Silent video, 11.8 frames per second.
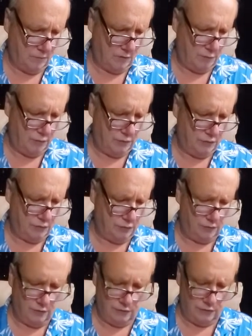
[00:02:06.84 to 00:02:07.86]
it puts you
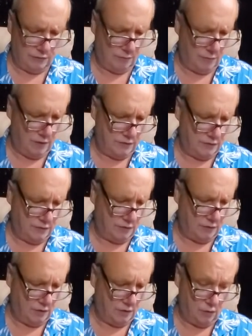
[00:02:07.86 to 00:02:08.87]
in this amazing
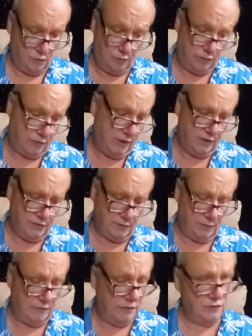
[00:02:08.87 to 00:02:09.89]
good place. I
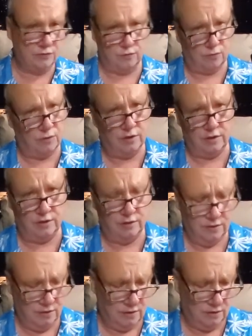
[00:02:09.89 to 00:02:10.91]
mean, if this is your reading,
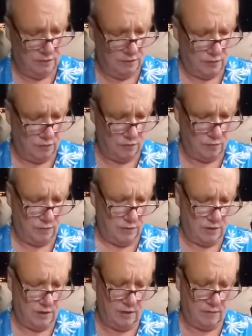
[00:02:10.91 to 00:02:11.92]
then you're going to be
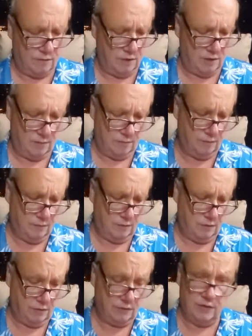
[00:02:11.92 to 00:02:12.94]
kind of
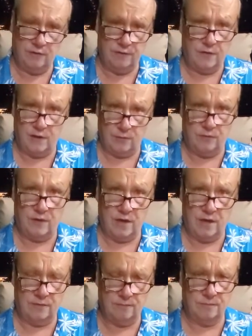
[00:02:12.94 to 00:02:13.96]
you know, identifying with
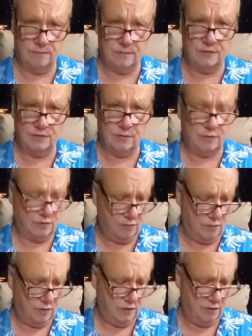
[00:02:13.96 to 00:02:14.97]
that to some
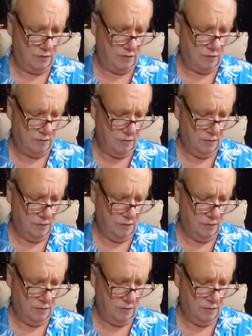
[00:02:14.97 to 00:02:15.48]
degree here.